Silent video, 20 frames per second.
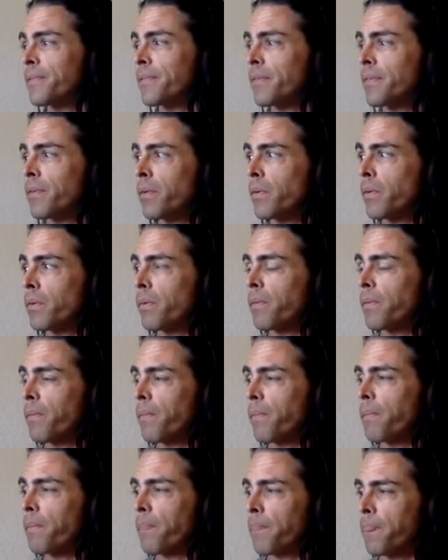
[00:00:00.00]

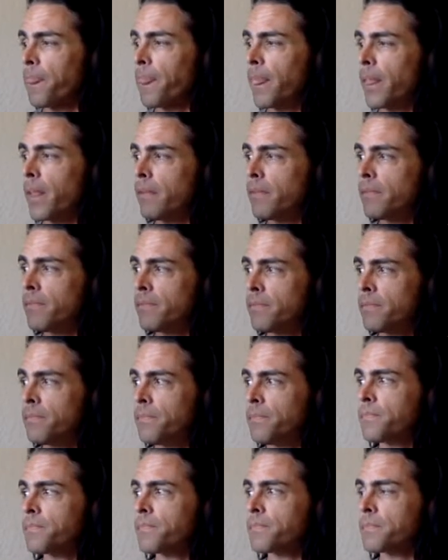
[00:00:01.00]

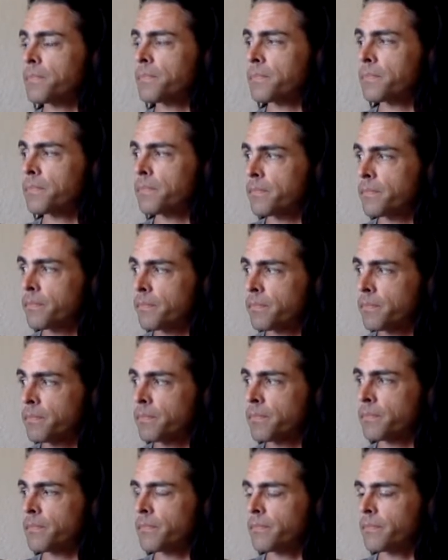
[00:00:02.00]

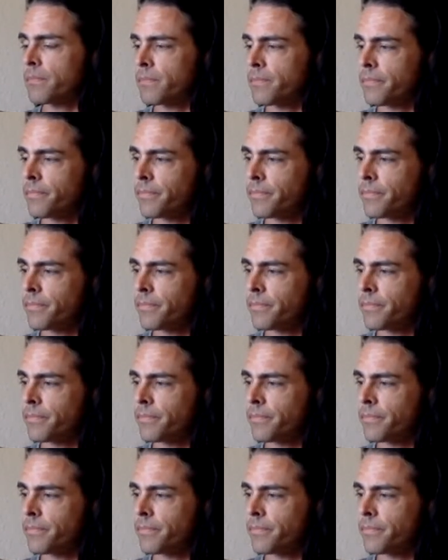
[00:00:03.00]
This person isn't speaking.